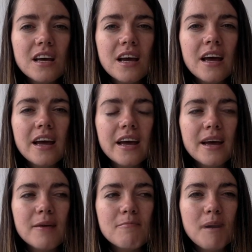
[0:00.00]

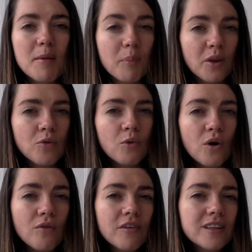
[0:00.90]
by Brother
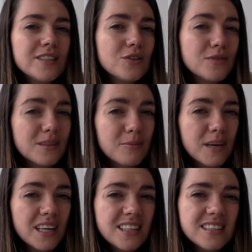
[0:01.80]
Walfrid, who's a
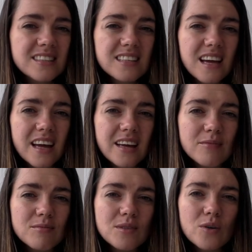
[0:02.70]
priest.
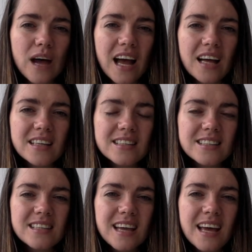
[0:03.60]
So it
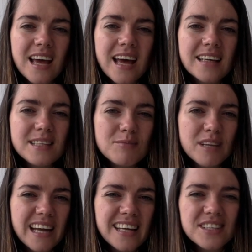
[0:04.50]
has a deep
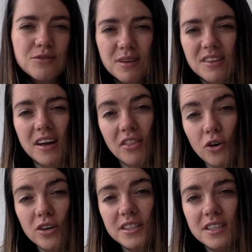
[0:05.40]
connection with
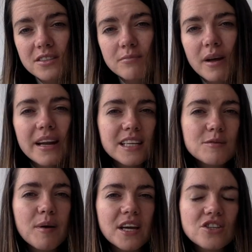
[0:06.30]
Catholicism and
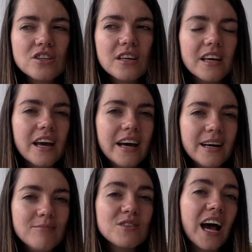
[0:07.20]
especially
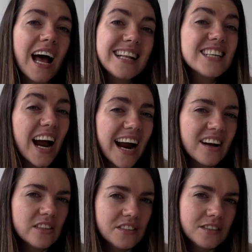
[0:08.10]
to
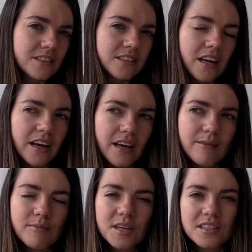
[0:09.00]
Ireland,
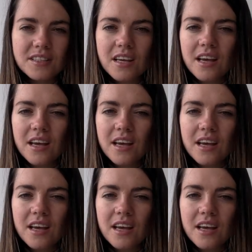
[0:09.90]
because